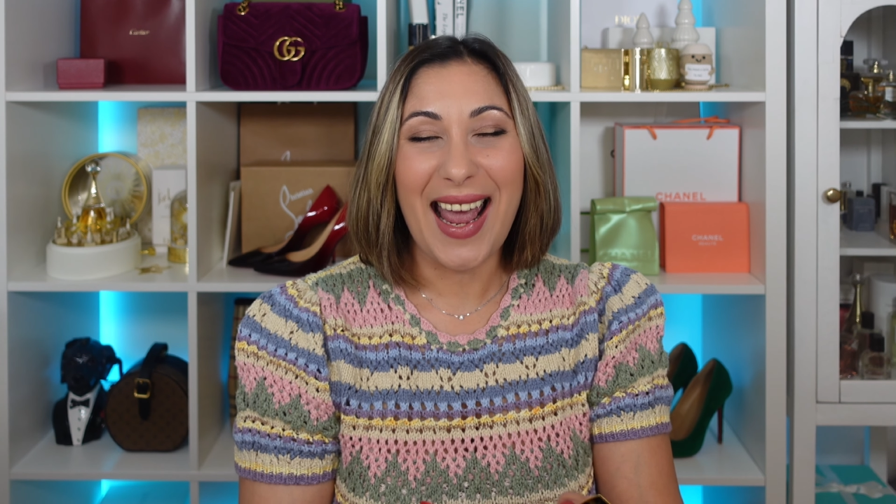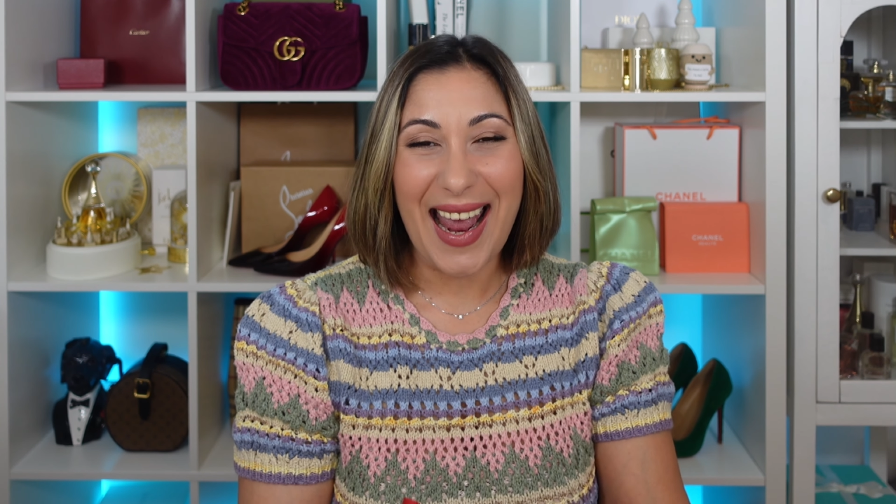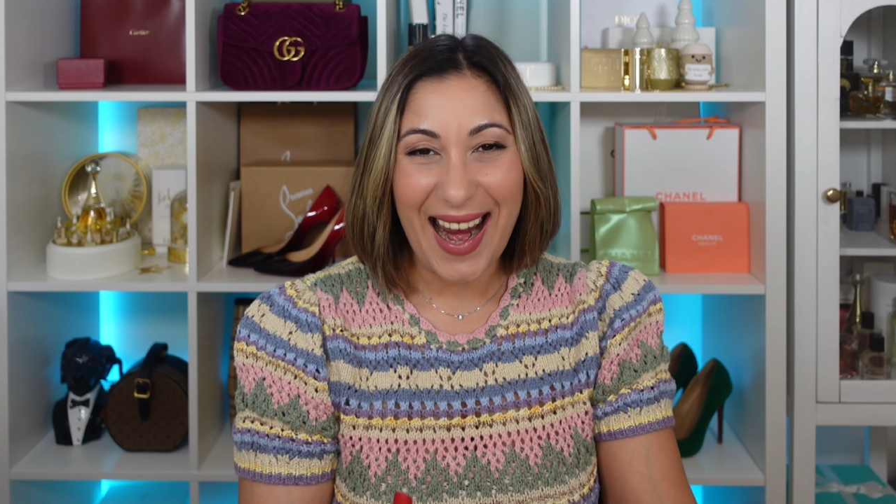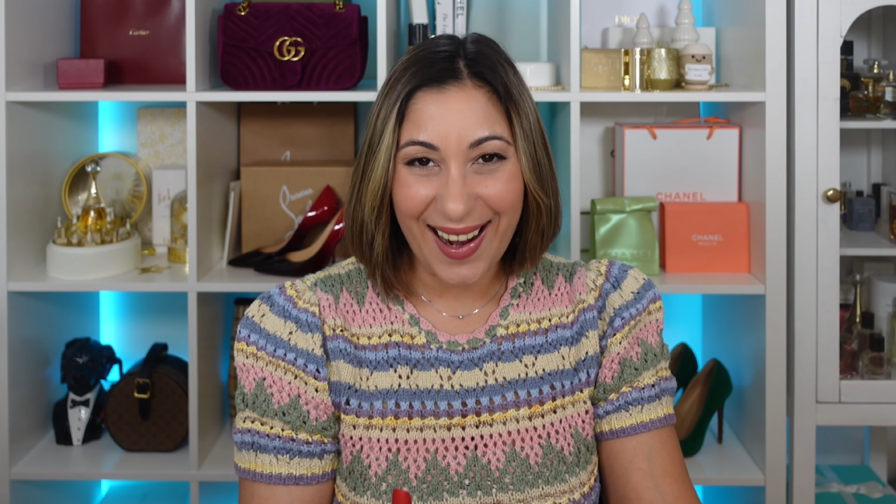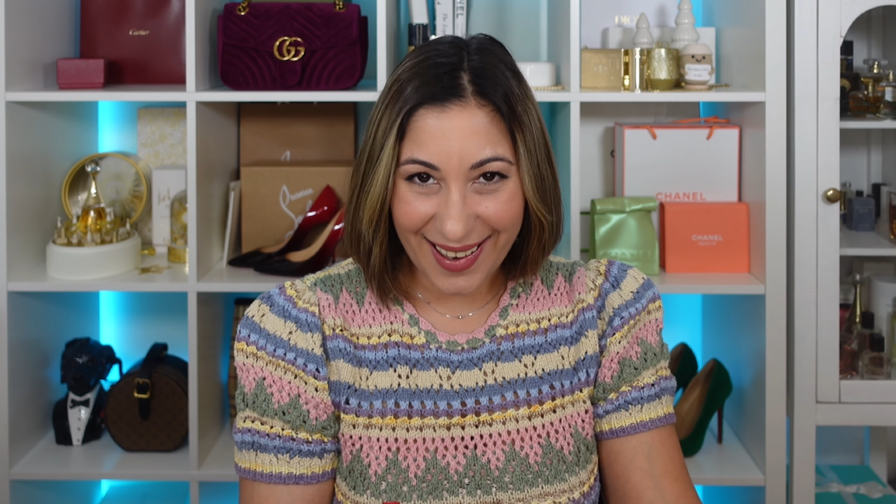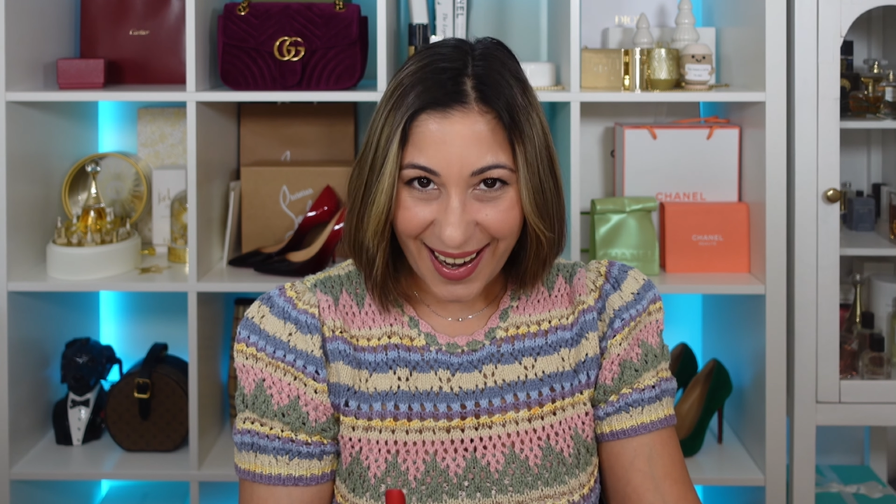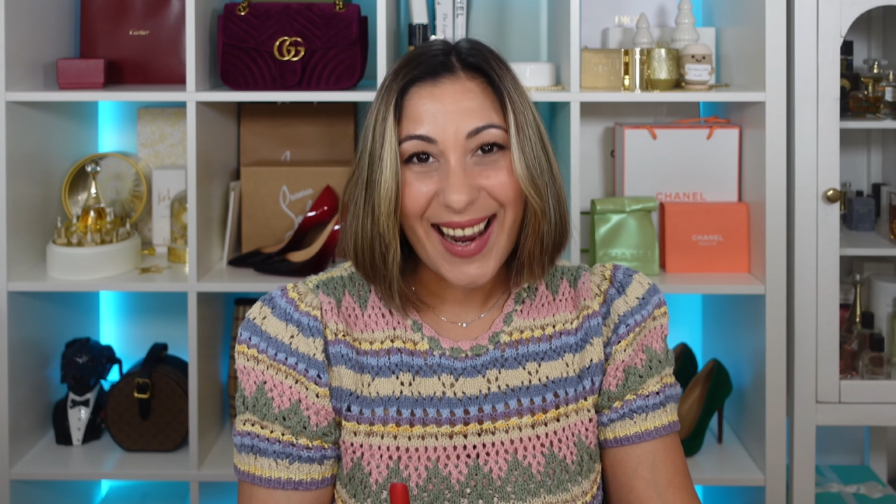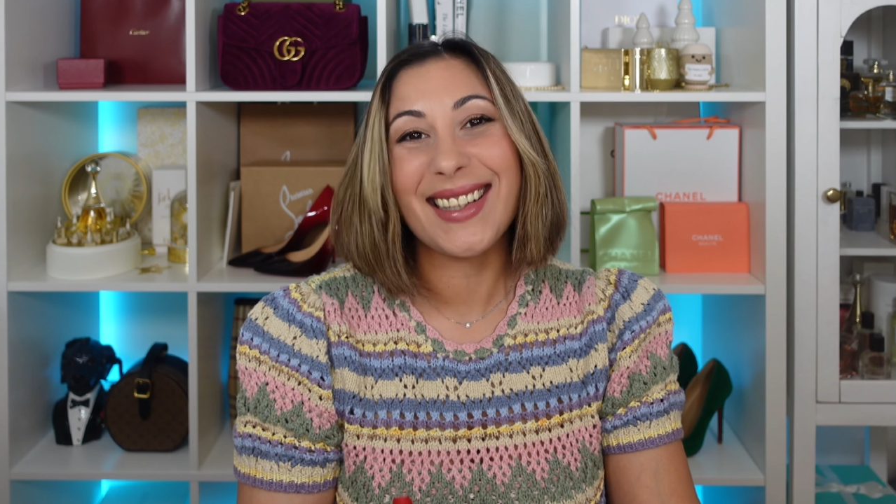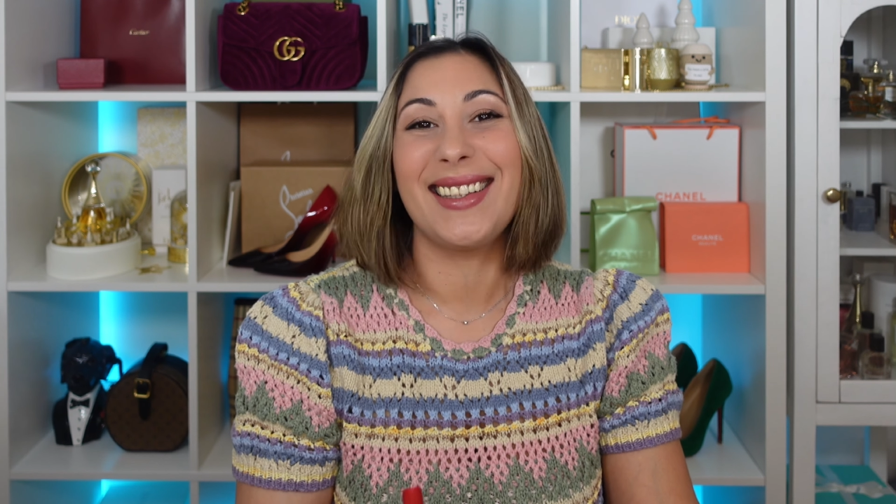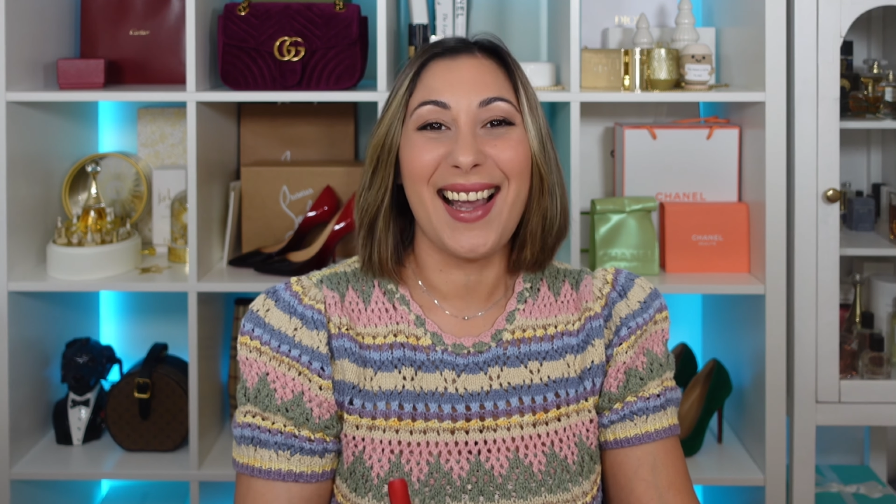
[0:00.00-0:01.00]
a red,